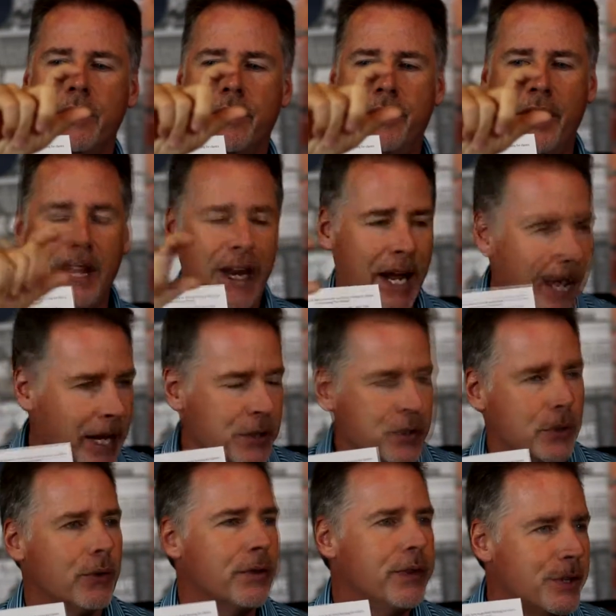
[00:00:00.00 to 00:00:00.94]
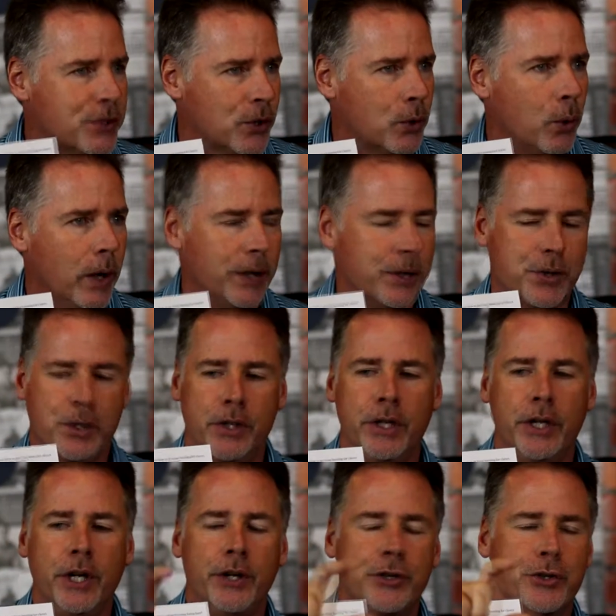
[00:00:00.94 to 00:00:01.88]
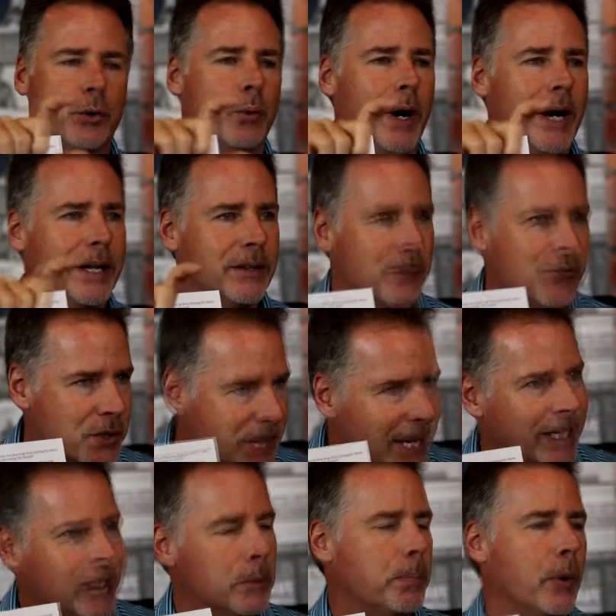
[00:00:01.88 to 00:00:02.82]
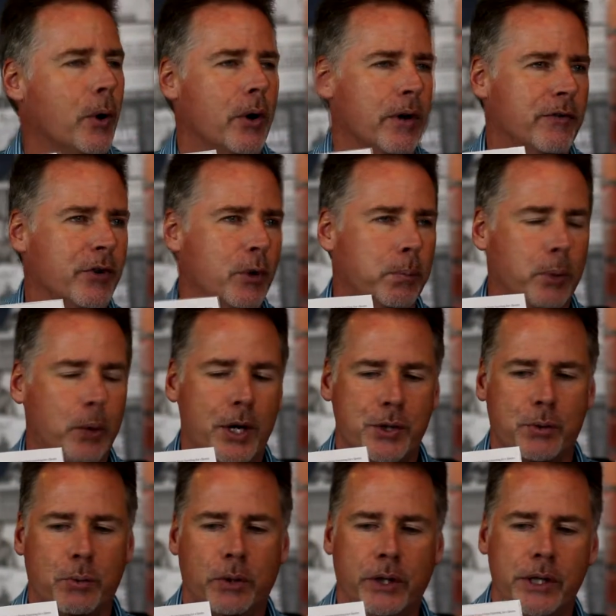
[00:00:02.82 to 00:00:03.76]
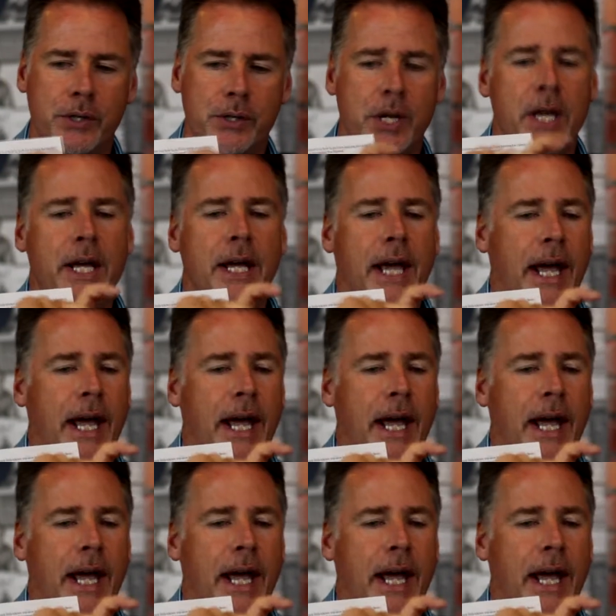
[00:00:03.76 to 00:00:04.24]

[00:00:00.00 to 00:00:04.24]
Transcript: Then answer this question to write the second part of your press release.